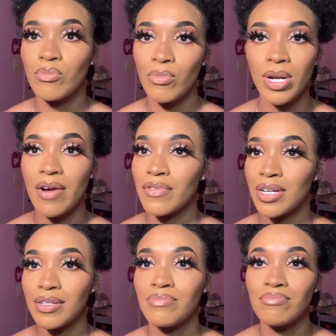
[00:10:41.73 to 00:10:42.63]

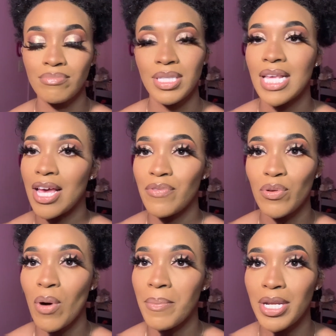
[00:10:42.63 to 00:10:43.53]
whatever, say if you
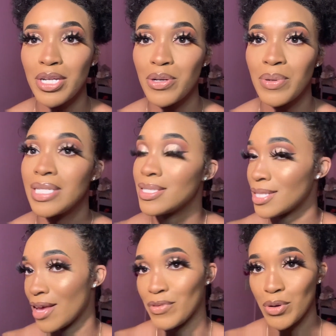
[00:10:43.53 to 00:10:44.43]
want me to do it,
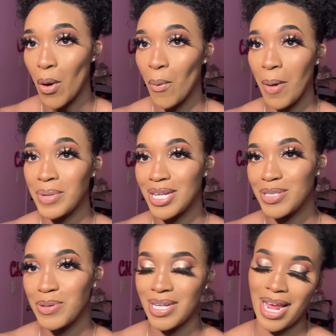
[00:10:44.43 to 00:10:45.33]
say if you don't want me to
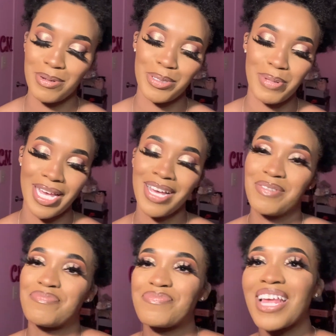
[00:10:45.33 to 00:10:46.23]
do it. No, I'm just playing.
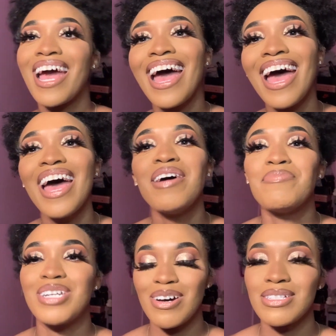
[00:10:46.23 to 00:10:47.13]

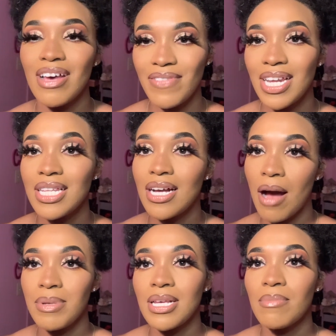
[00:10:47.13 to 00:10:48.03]
But no, definitely
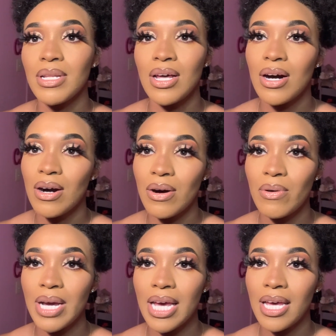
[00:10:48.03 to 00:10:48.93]
comment down
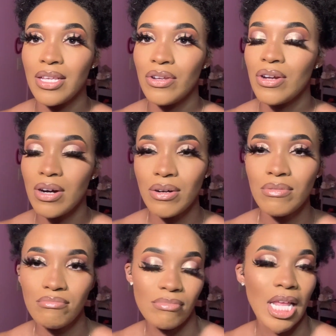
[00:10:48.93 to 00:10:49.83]
below and, you
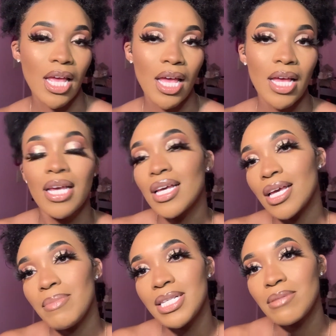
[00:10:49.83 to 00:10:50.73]
know,
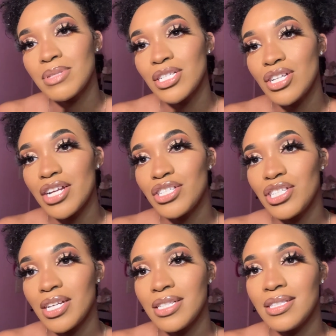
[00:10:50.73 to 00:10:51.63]
give me some
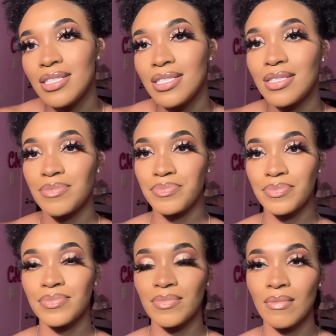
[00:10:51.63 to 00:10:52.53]
suggestions.
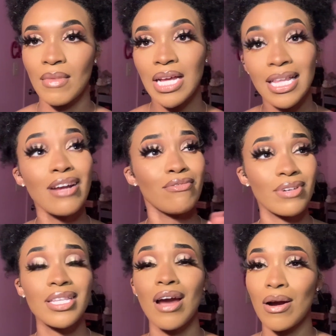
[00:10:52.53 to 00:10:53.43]
They
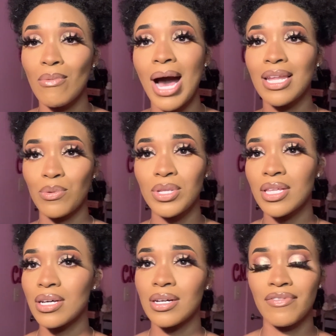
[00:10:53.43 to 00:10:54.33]
really are wilding with
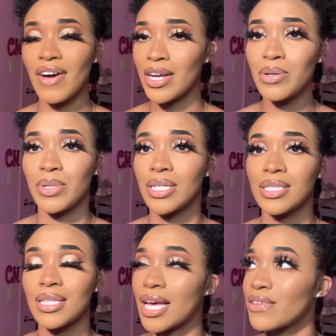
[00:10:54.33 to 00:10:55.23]
the
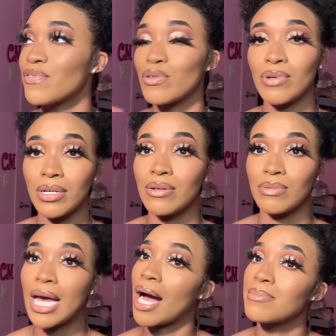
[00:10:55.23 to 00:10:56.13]
fireworks, like for real.
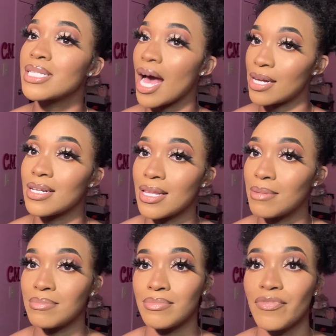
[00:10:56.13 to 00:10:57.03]
Like I'm tired of
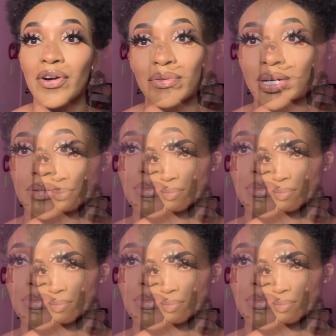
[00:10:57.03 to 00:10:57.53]
them, for real.